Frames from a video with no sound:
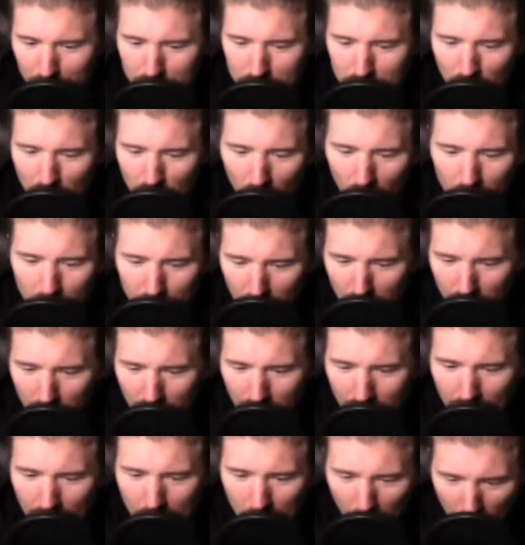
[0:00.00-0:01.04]
So
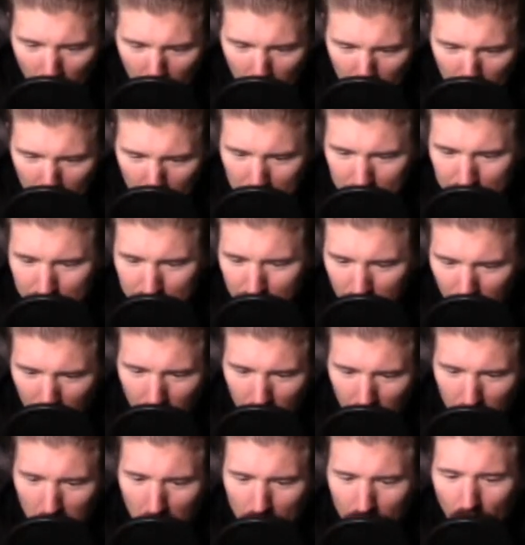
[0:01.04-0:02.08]
anyway,
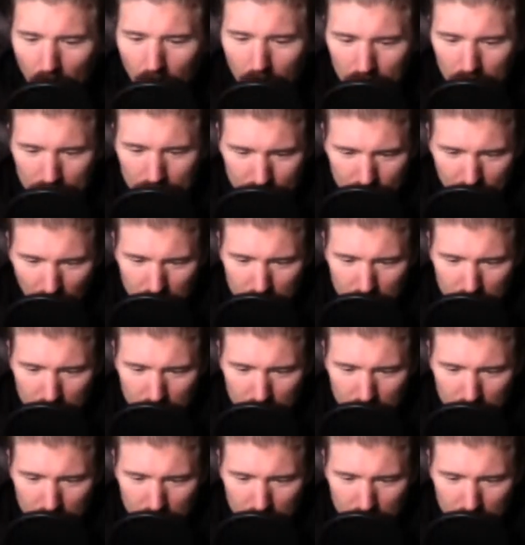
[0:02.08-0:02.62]
moving on.